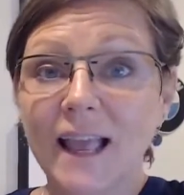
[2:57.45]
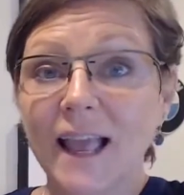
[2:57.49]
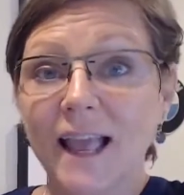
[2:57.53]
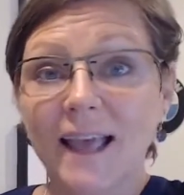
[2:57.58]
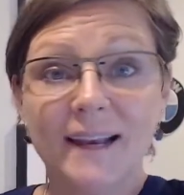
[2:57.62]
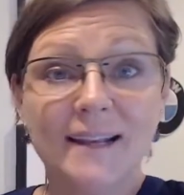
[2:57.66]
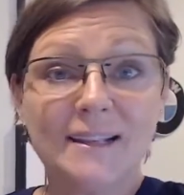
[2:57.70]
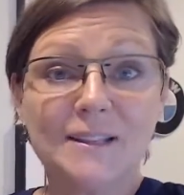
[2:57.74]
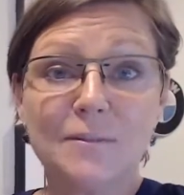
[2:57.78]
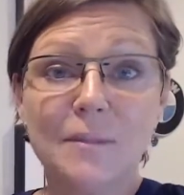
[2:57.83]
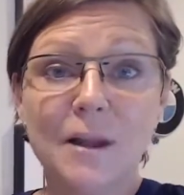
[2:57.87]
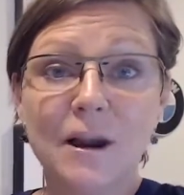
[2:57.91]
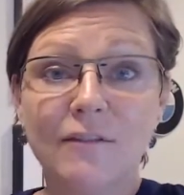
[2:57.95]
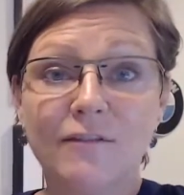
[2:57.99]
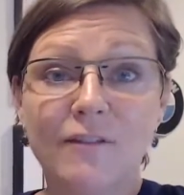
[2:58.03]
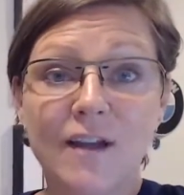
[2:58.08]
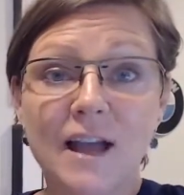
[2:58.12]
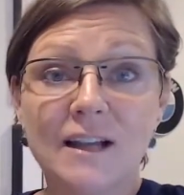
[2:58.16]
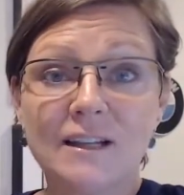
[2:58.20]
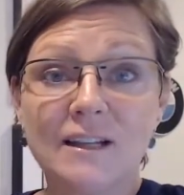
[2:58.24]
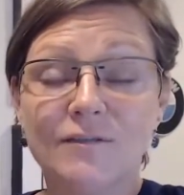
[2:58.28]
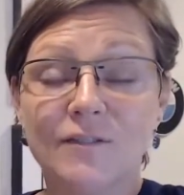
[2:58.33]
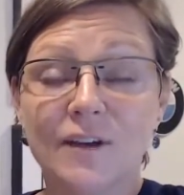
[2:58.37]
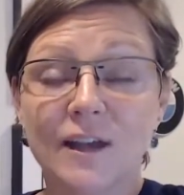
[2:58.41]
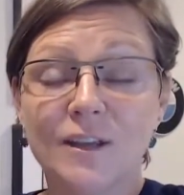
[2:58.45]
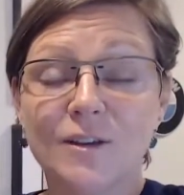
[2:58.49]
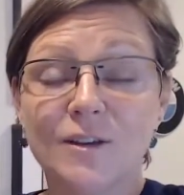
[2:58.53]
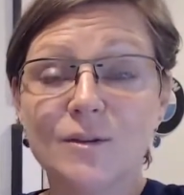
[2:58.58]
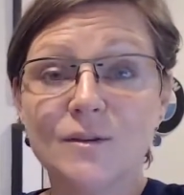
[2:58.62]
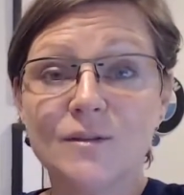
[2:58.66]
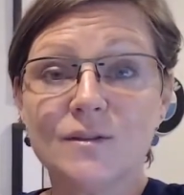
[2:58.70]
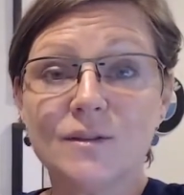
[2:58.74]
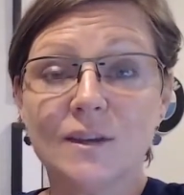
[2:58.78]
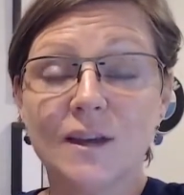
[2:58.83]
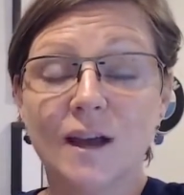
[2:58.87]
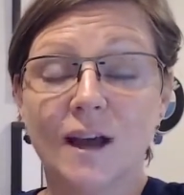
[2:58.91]
And as a matter of fact, if I
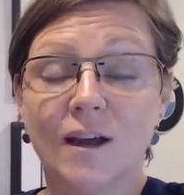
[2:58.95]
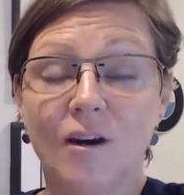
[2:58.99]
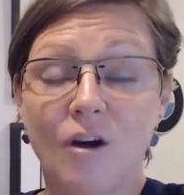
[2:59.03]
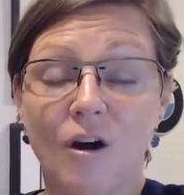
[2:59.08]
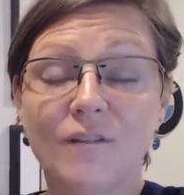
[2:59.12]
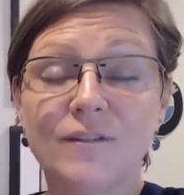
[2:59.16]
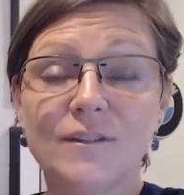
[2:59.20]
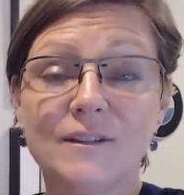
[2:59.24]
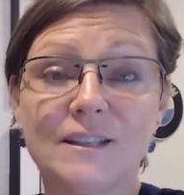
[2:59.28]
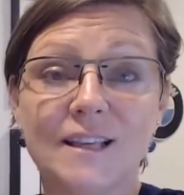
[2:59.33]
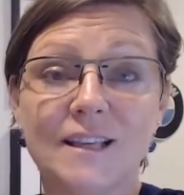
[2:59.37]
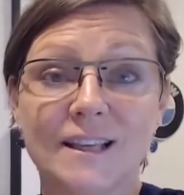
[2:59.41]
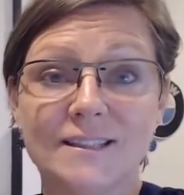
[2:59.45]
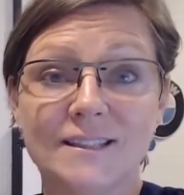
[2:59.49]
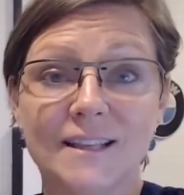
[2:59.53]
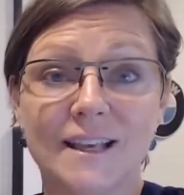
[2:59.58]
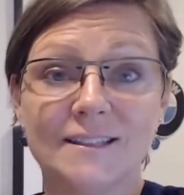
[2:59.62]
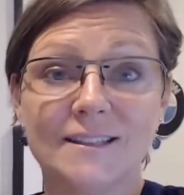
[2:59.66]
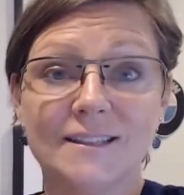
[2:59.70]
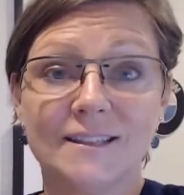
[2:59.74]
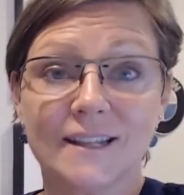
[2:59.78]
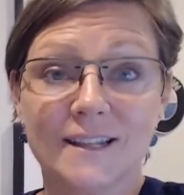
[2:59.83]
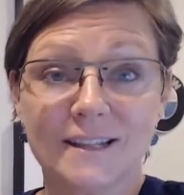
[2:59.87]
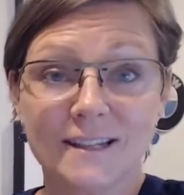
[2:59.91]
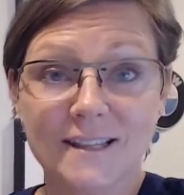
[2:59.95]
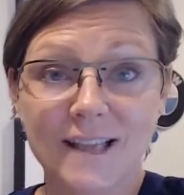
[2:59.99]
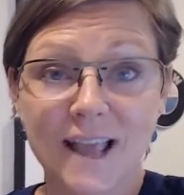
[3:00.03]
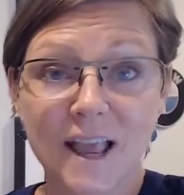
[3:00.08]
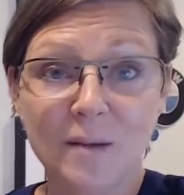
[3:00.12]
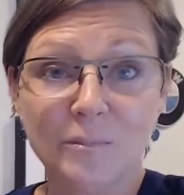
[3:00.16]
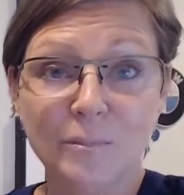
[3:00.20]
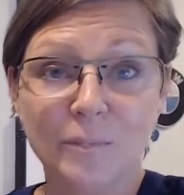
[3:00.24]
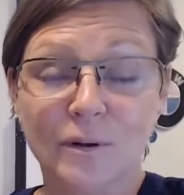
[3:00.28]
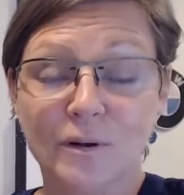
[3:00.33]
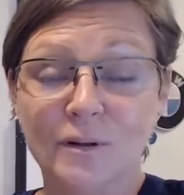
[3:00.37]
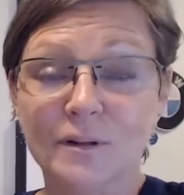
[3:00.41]
use Office Heads as an
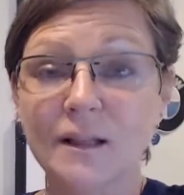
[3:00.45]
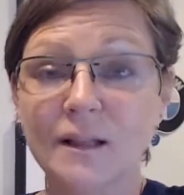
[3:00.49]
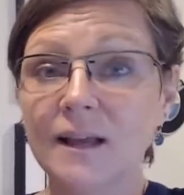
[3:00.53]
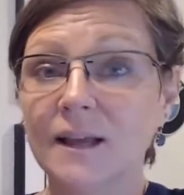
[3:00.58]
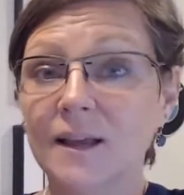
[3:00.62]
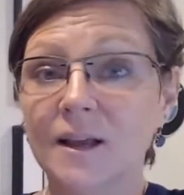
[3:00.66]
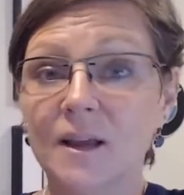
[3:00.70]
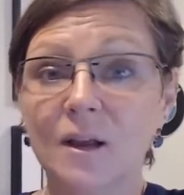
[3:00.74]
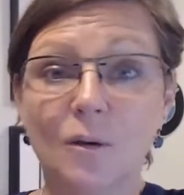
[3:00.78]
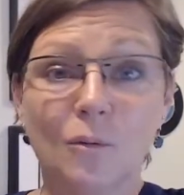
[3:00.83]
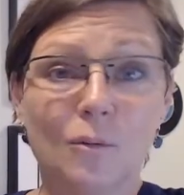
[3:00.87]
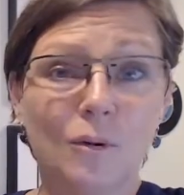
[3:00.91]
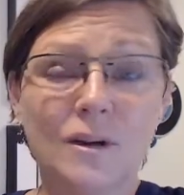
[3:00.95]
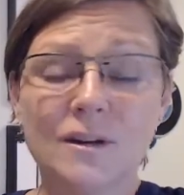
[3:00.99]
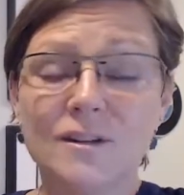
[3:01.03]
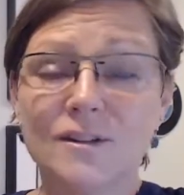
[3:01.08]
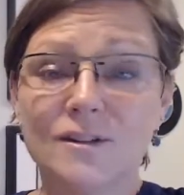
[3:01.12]
example, we're a